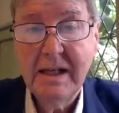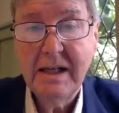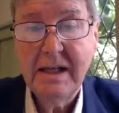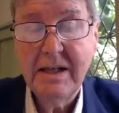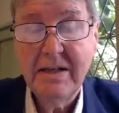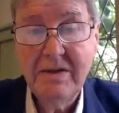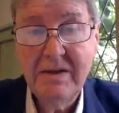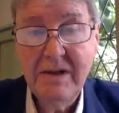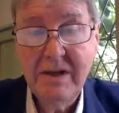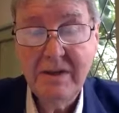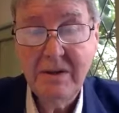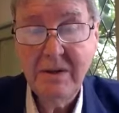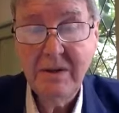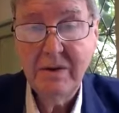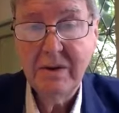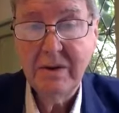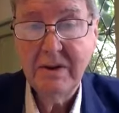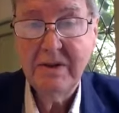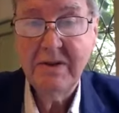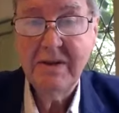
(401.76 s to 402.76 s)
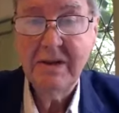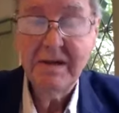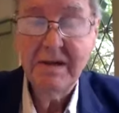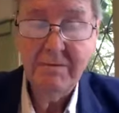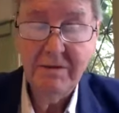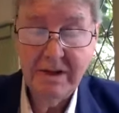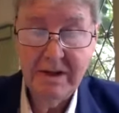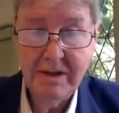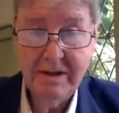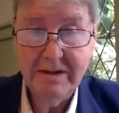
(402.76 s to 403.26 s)
isn't it doing the
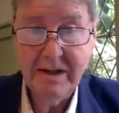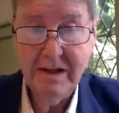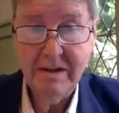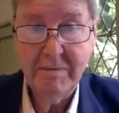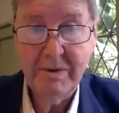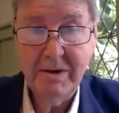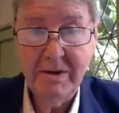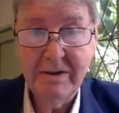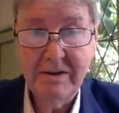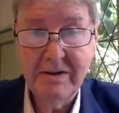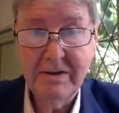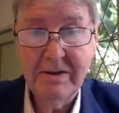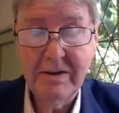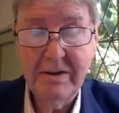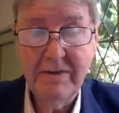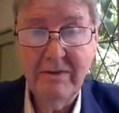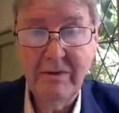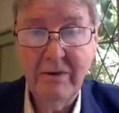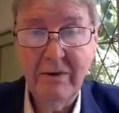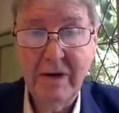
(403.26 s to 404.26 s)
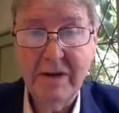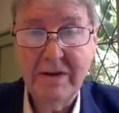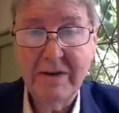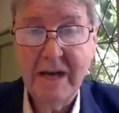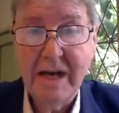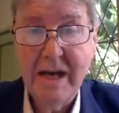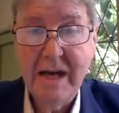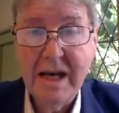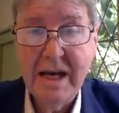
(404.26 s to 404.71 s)
same thing as our parents did for us?